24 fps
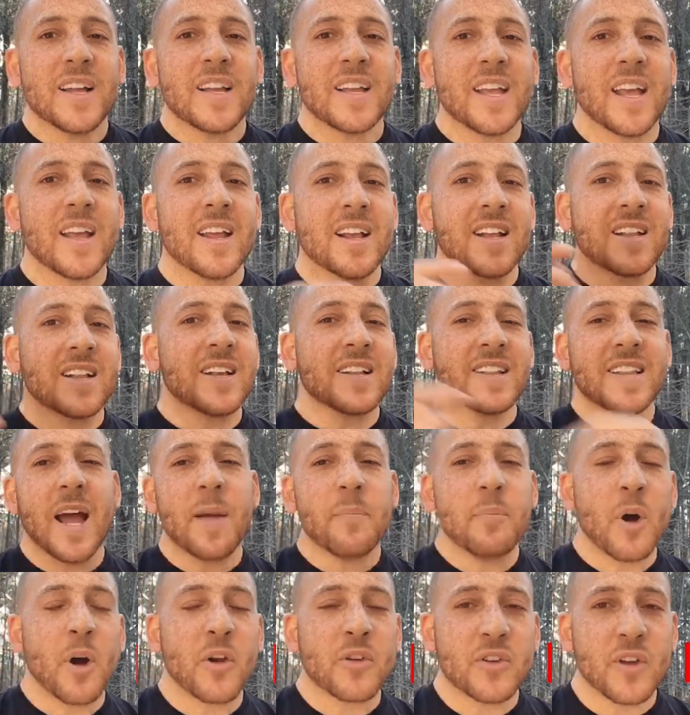get, click that
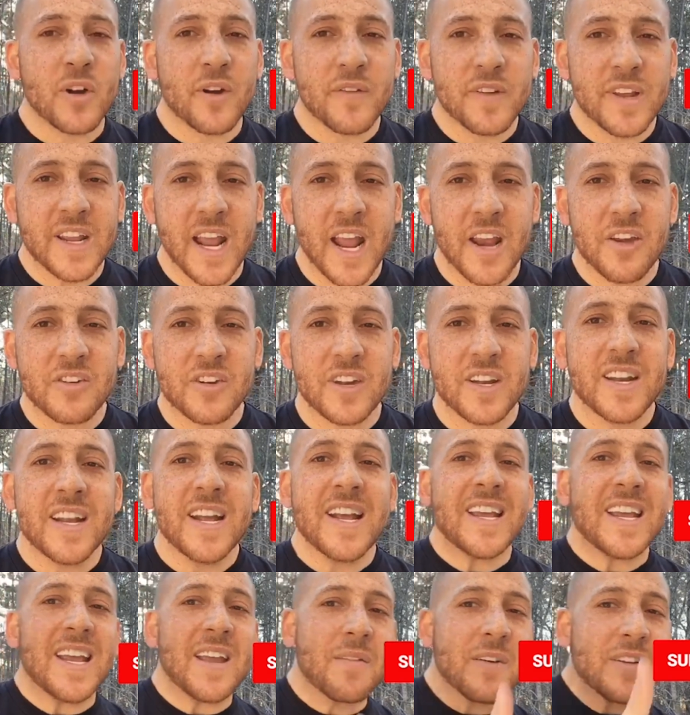post notification,
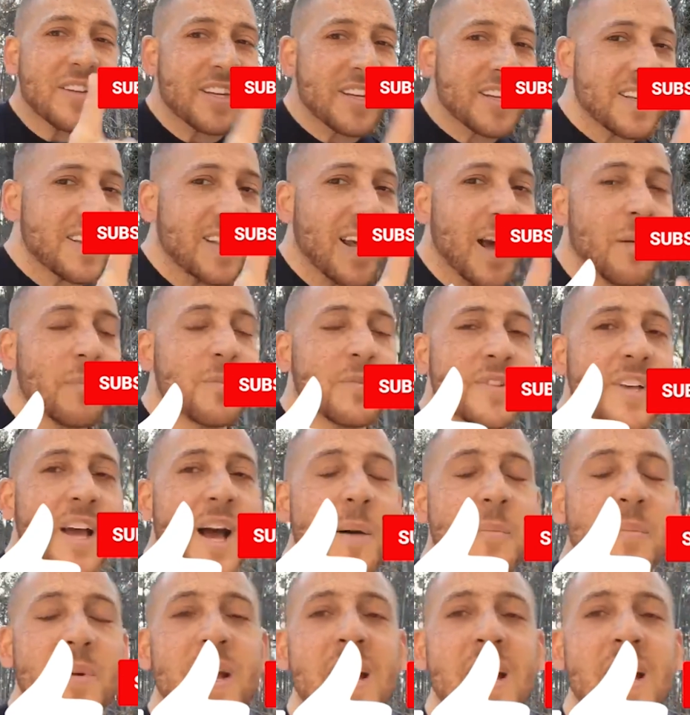give us a thumbs up,